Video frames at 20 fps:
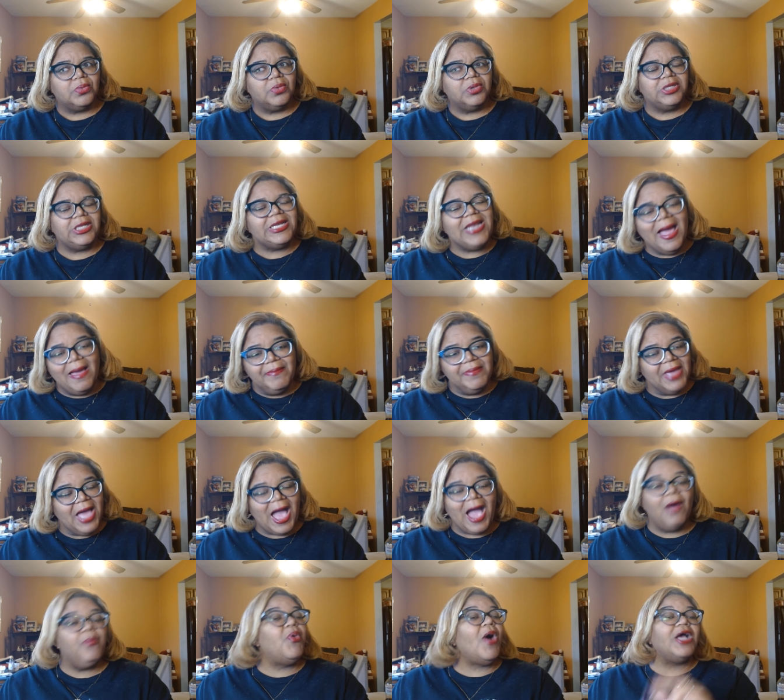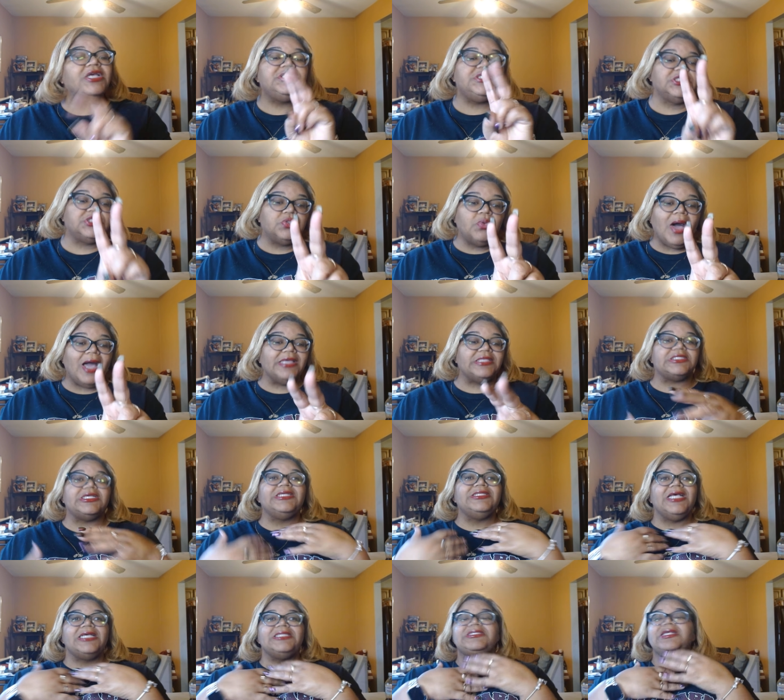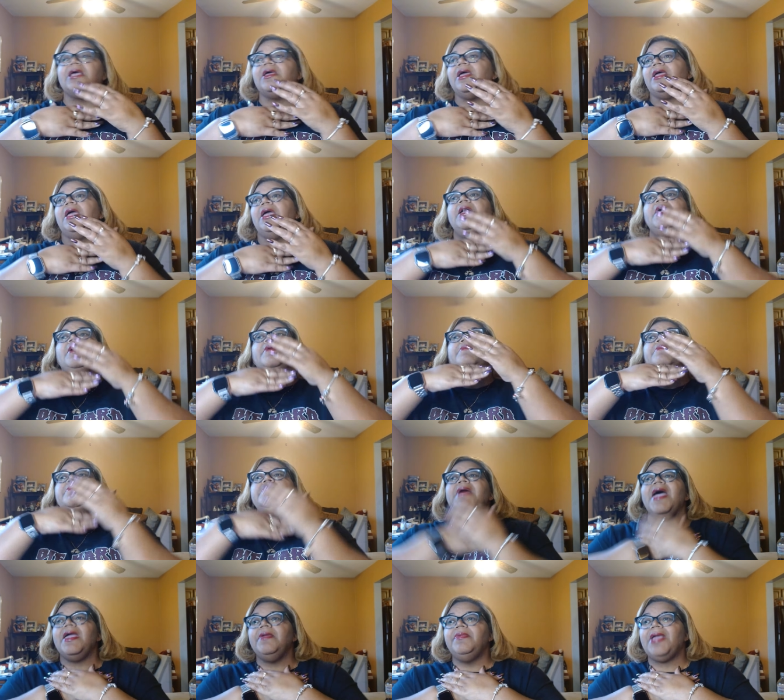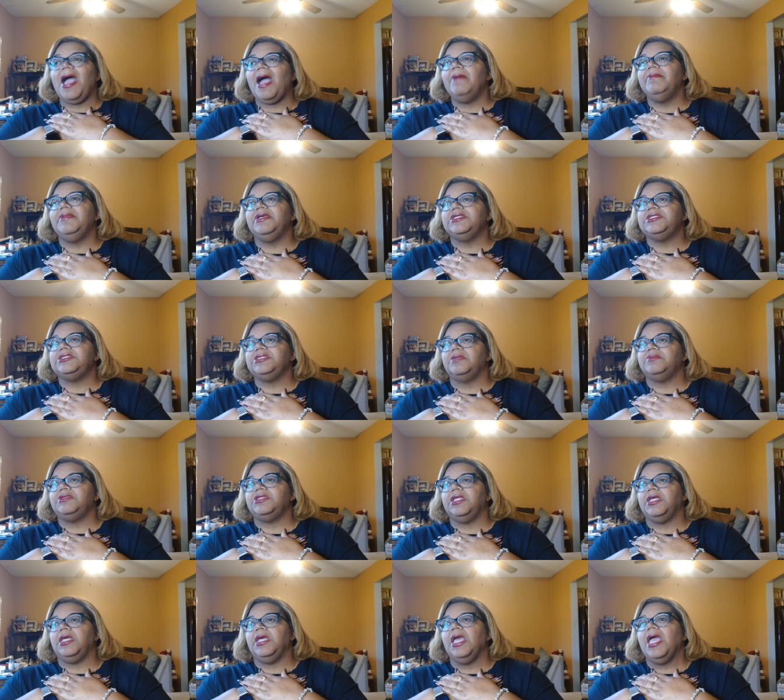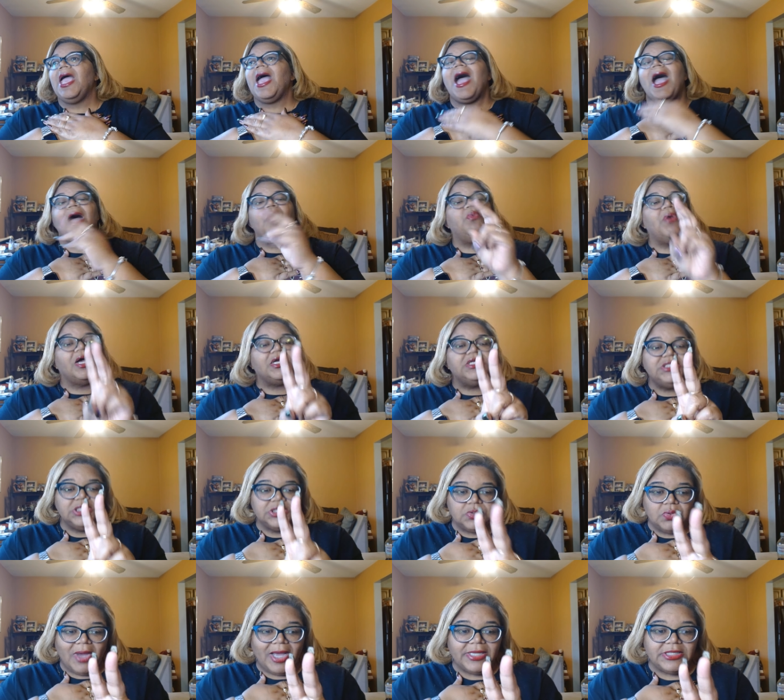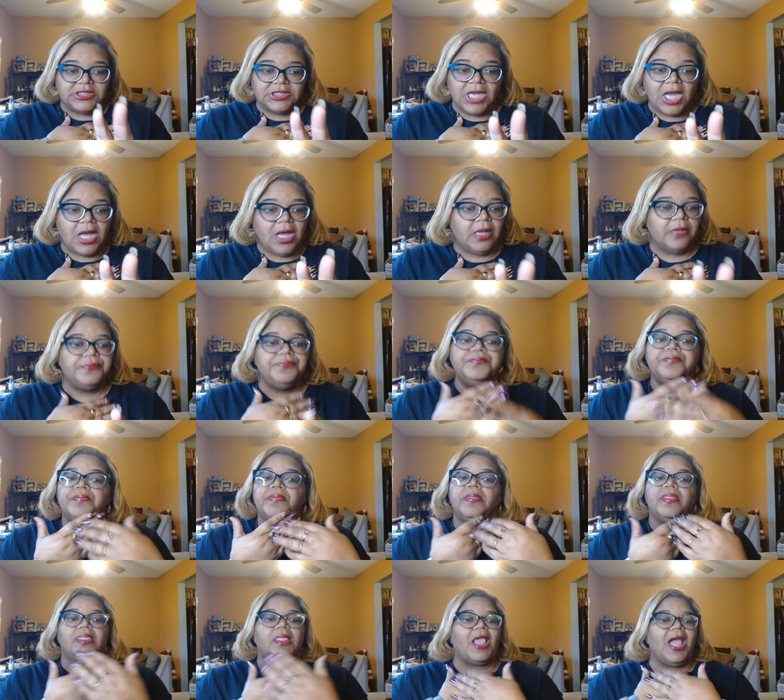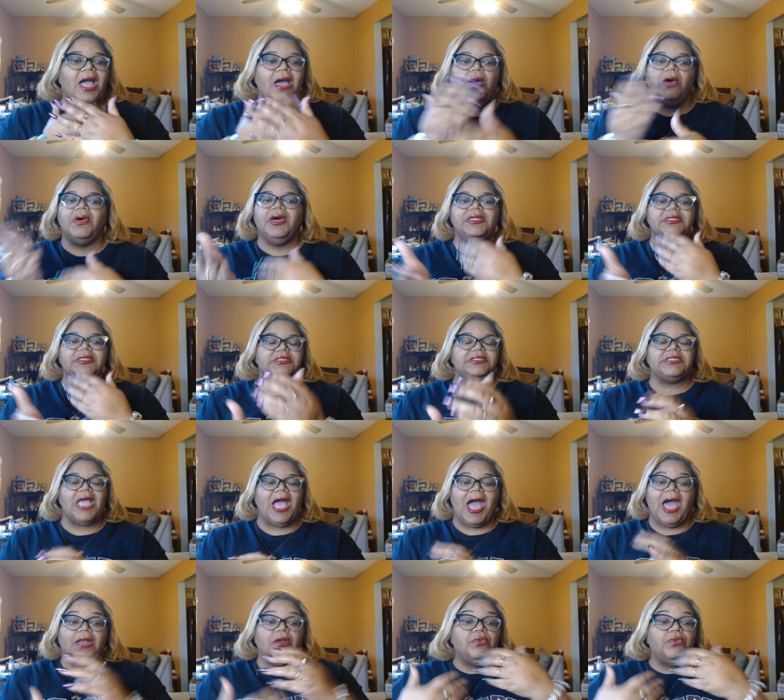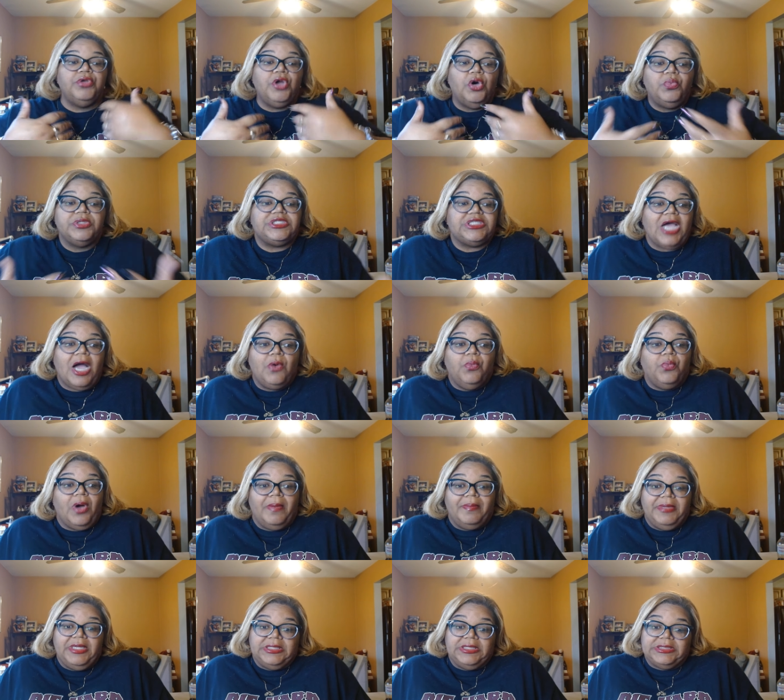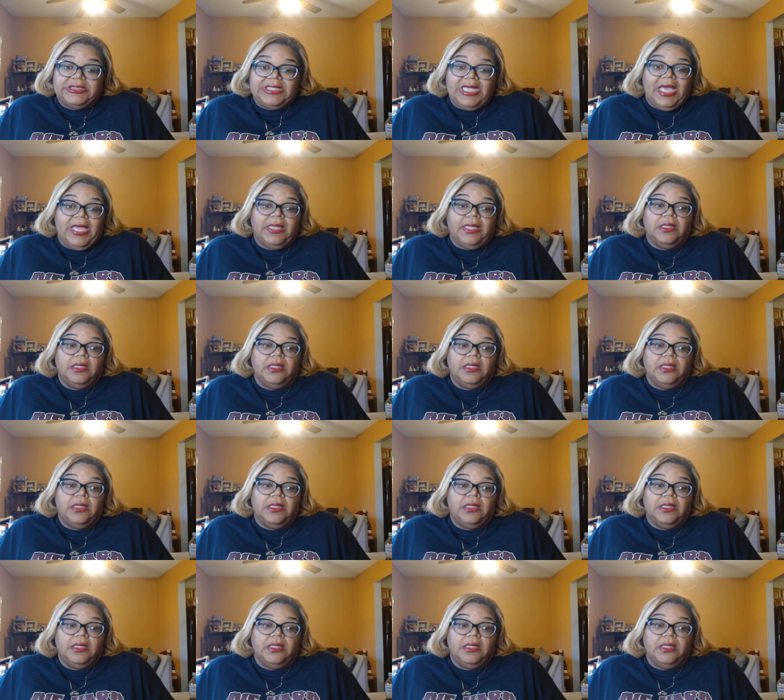Did I? I watched it twice because I said maybe I missed something. I watched it twice, y'all. I don't understand. I don't know what y'all want me to say.